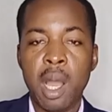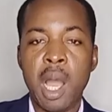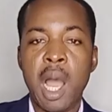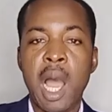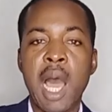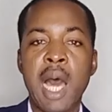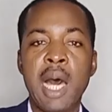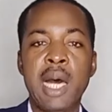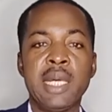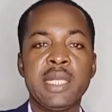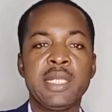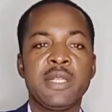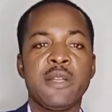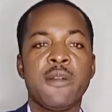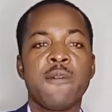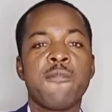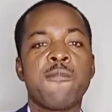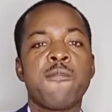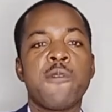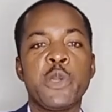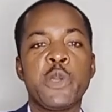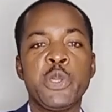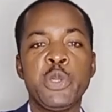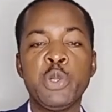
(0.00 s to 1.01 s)
And
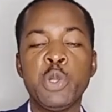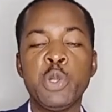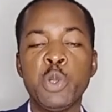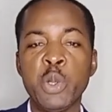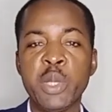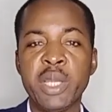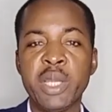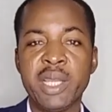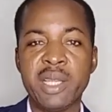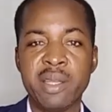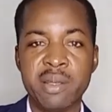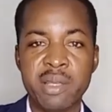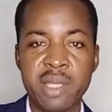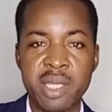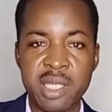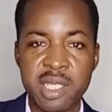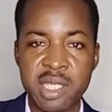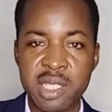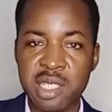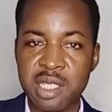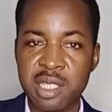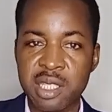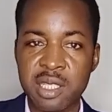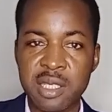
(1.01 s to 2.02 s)
for you in
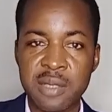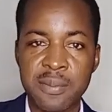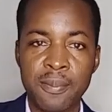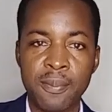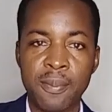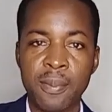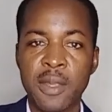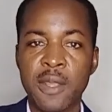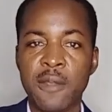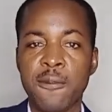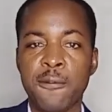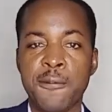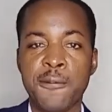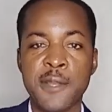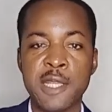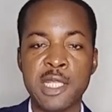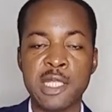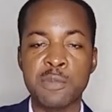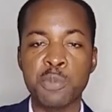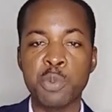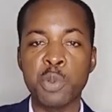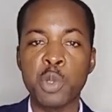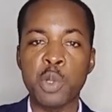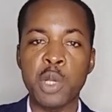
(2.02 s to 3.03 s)
this
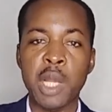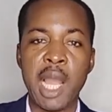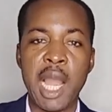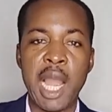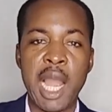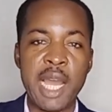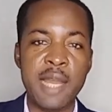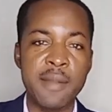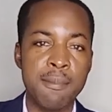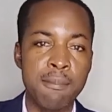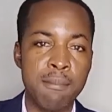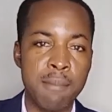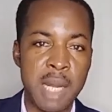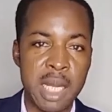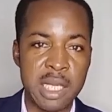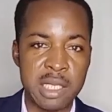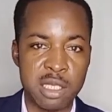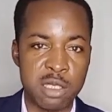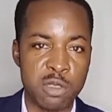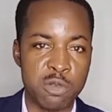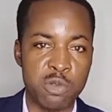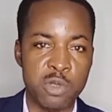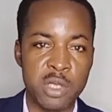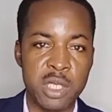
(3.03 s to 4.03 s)
Facebook ad
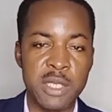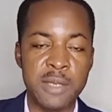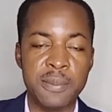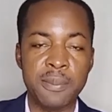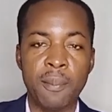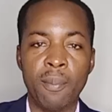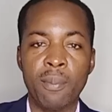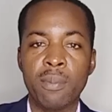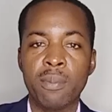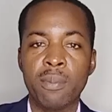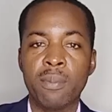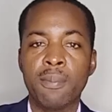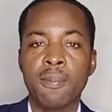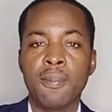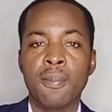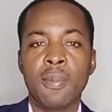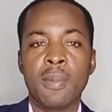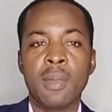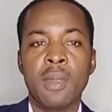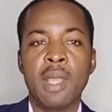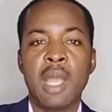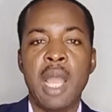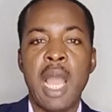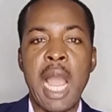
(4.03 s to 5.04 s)
mastery,
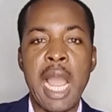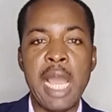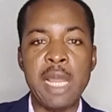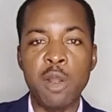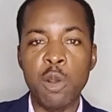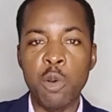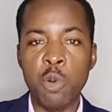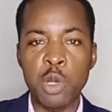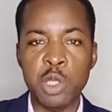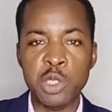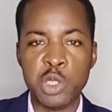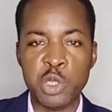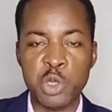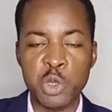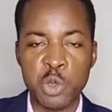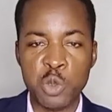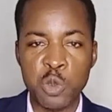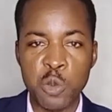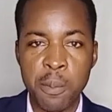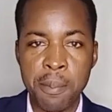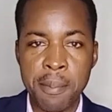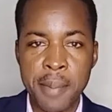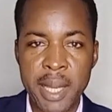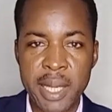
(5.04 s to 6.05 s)
I don't want you to
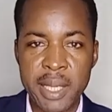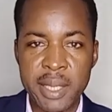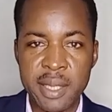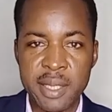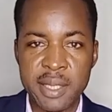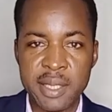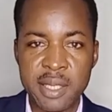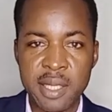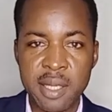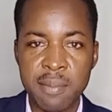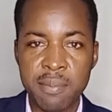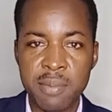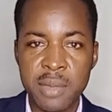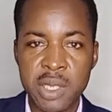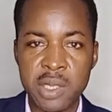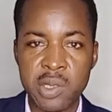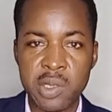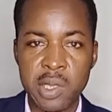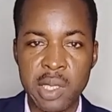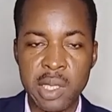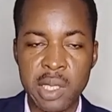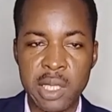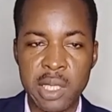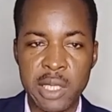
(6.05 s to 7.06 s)
make the same
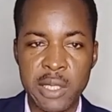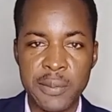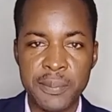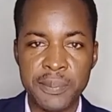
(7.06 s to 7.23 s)
mistake.